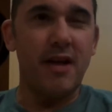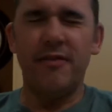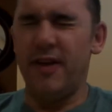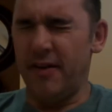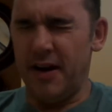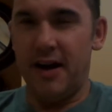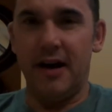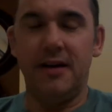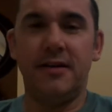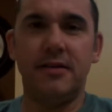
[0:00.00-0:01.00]
Very
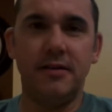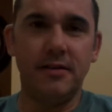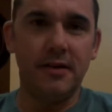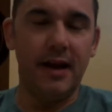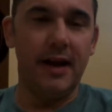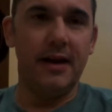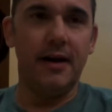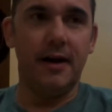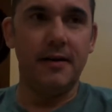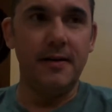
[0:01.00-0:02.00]
hot. And
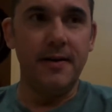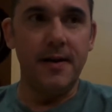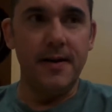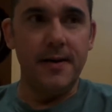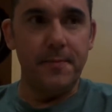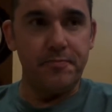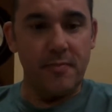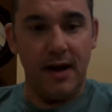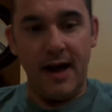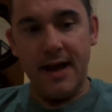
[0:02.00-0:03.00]
uh,
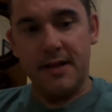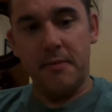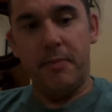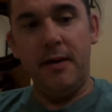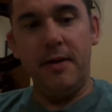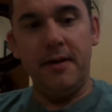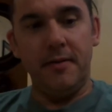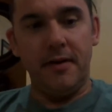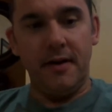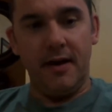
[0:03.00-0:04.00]
I ate the
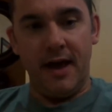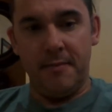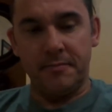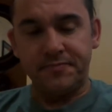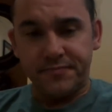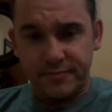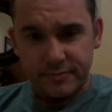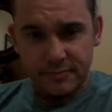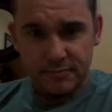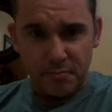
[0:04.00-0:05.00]
BBM
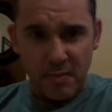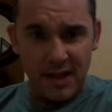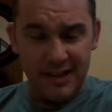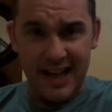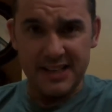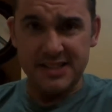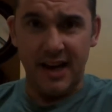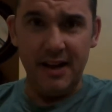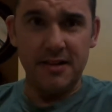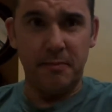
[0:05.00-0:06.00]
last
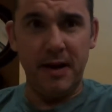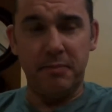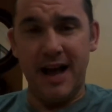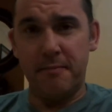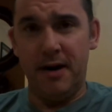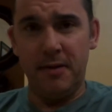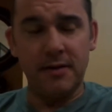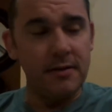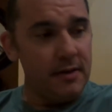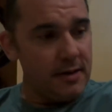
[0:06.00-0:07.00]
night, the Big Black
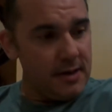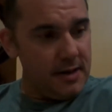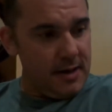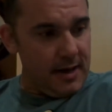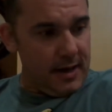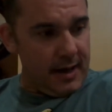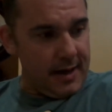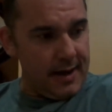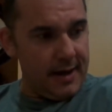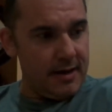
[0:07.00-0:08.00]
Mama,
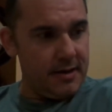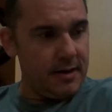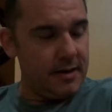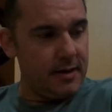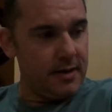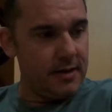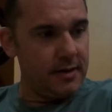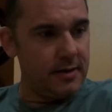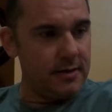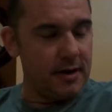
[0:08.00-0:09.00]
and
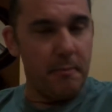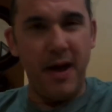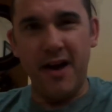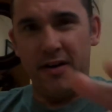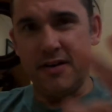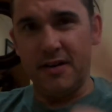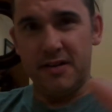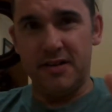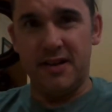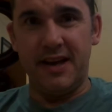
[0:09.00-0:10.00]
comparing the,
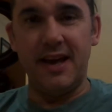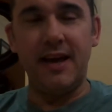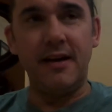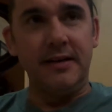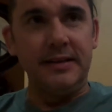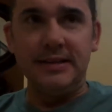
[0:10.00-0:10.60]
the heat,